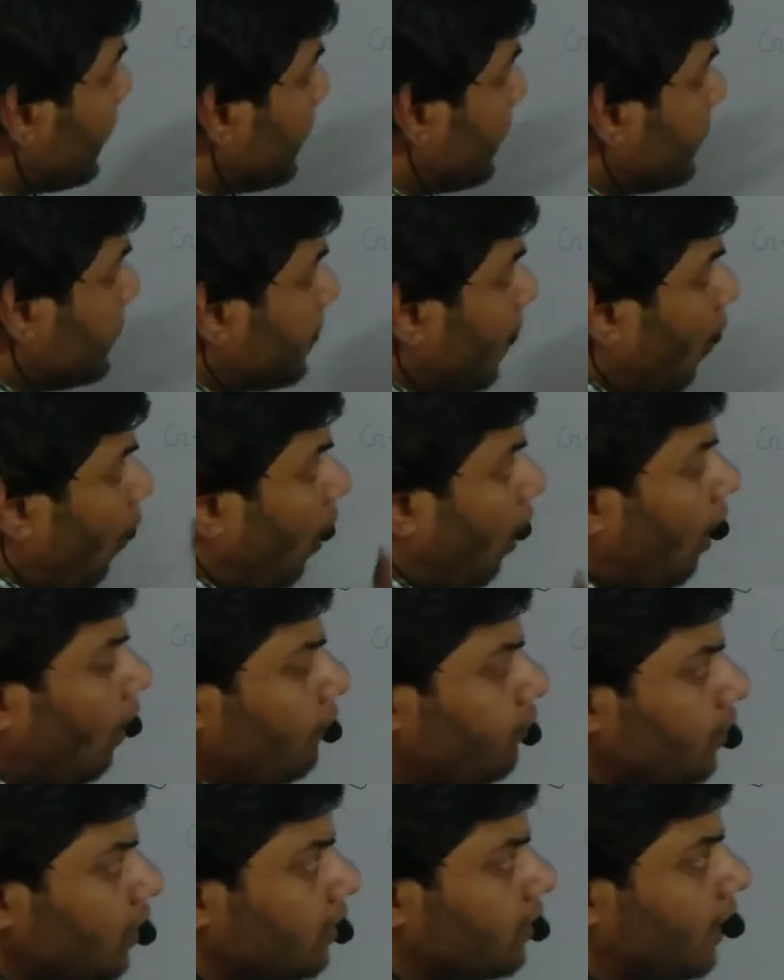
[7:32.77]
now
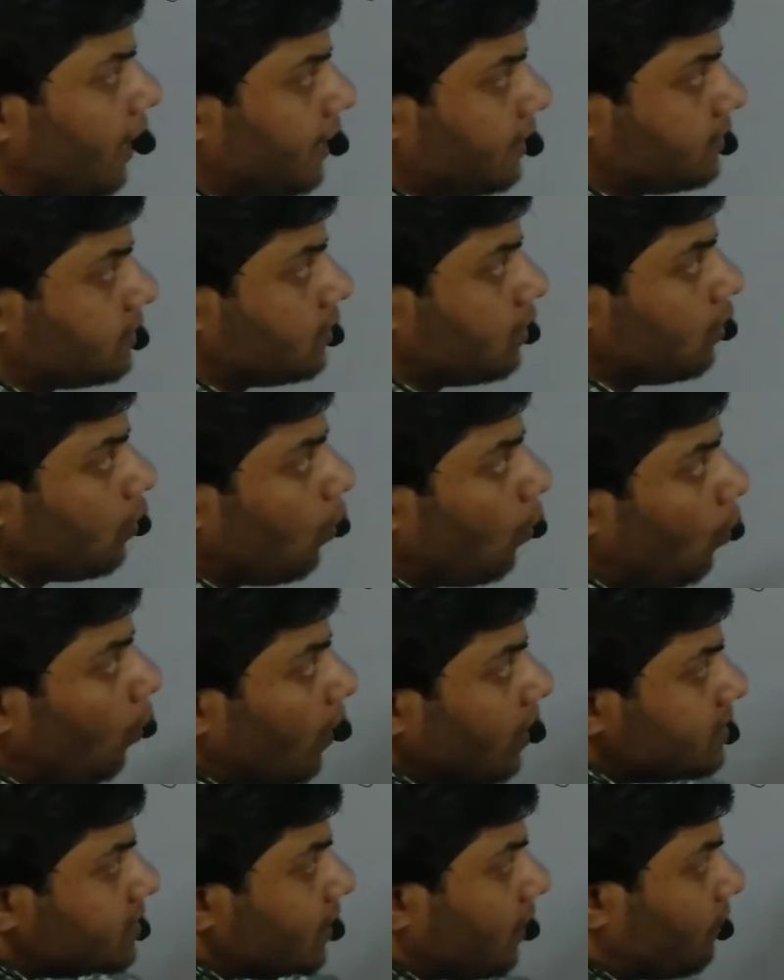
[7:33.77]
after that,
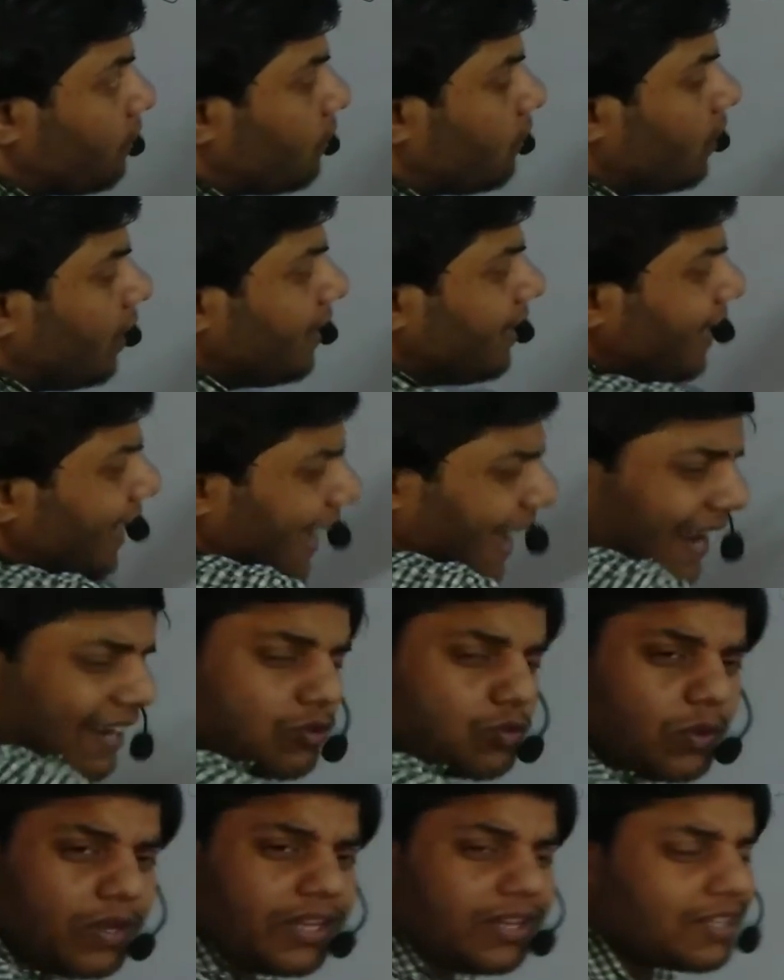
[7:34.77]
once
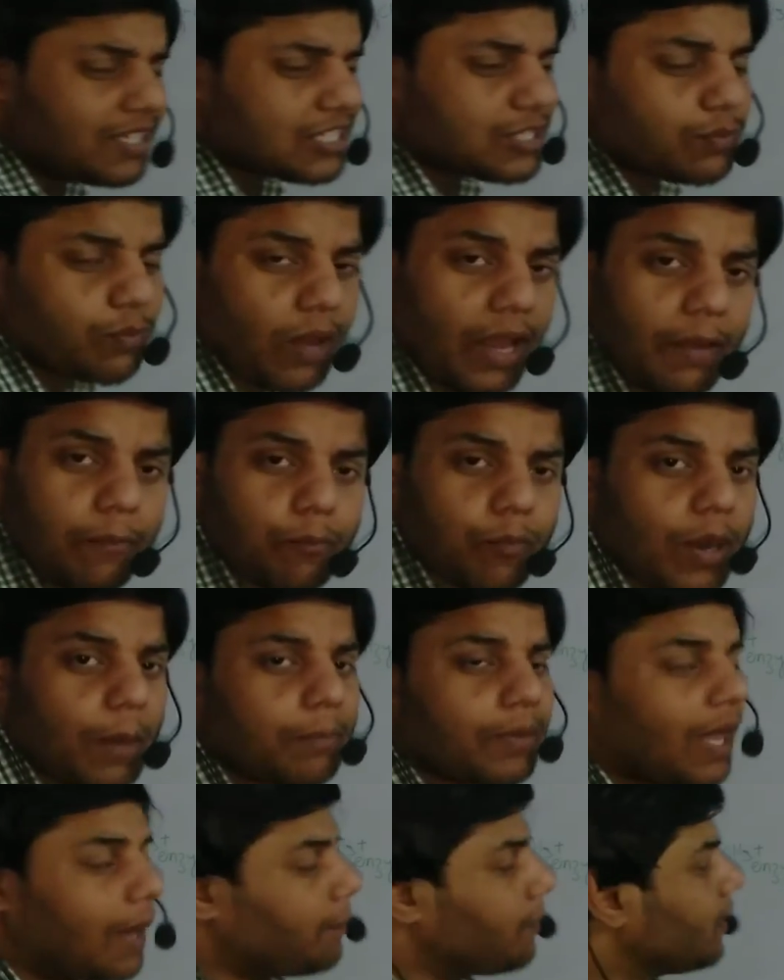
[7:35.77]
actually this
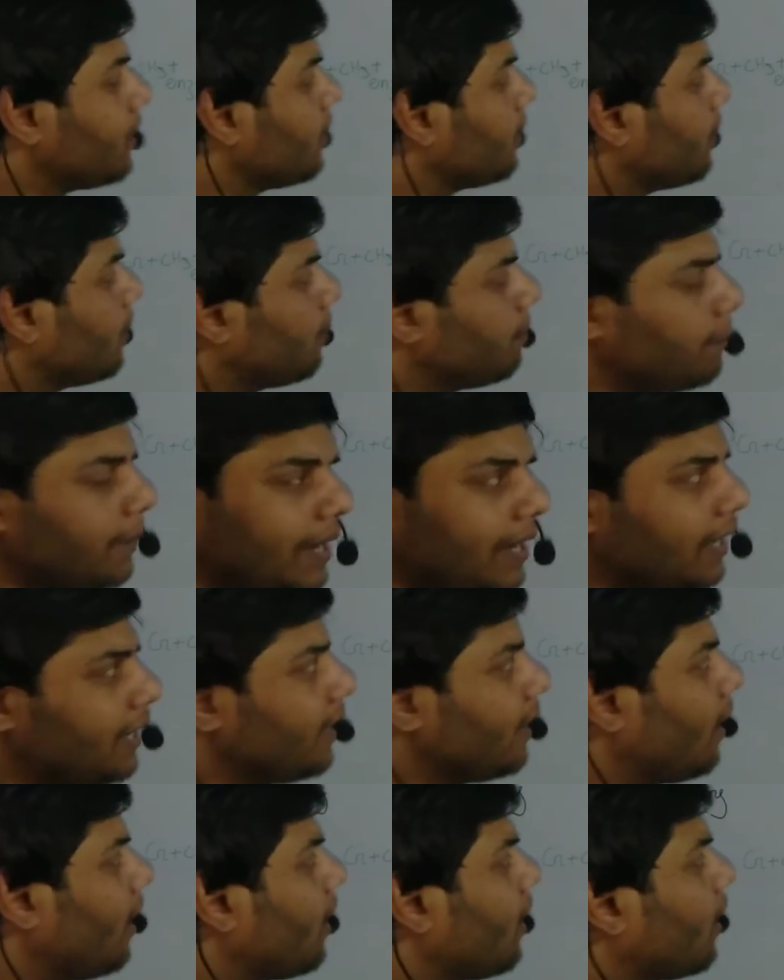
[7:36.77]
5' capping
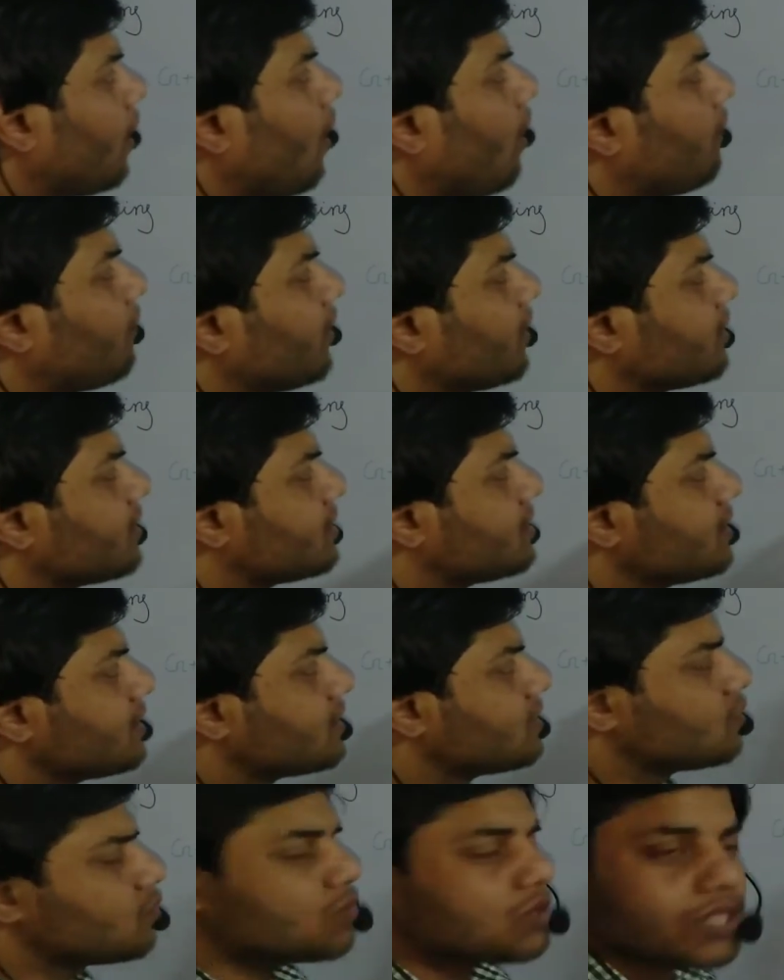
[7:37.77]
mainly occur after the
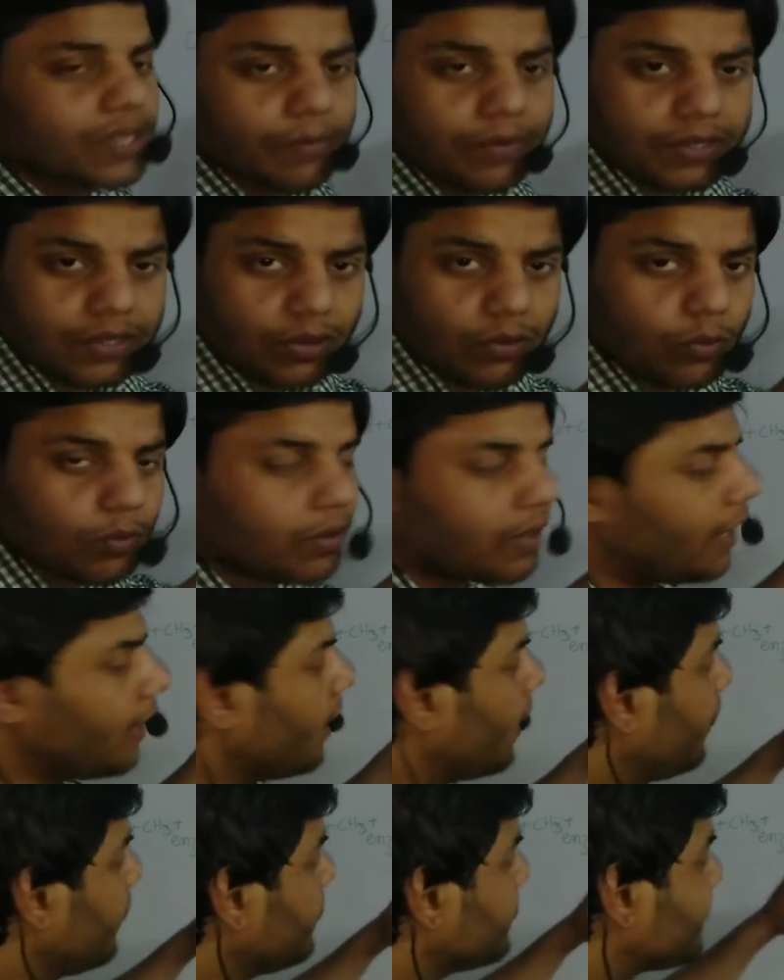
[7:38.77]
60 to 70
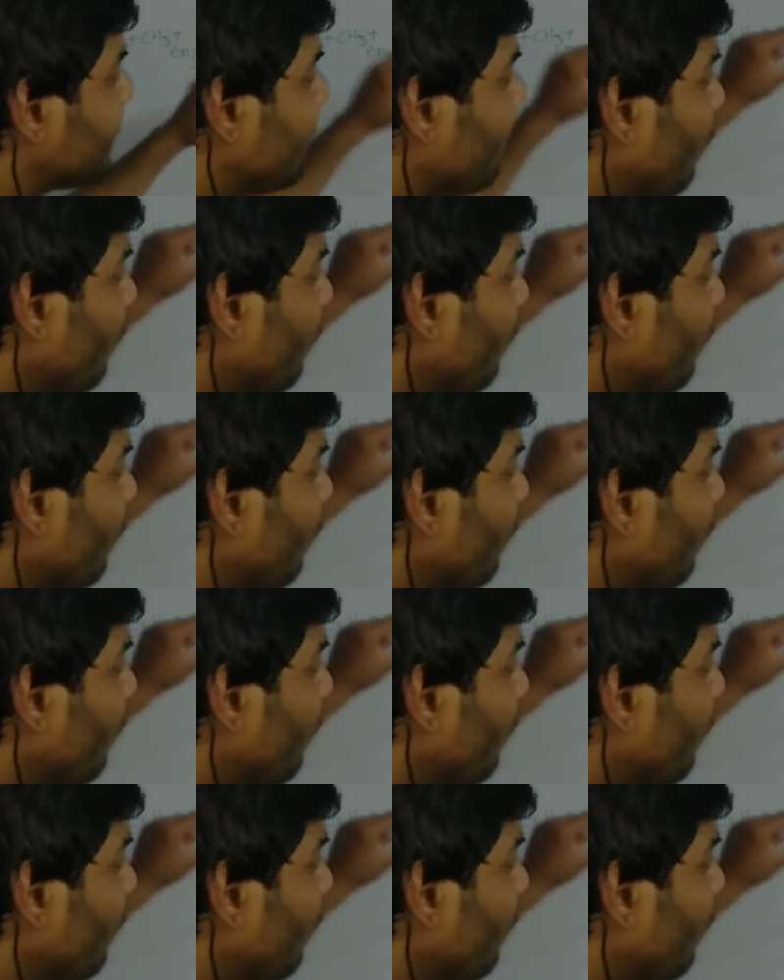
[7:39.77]
nucleotide addition.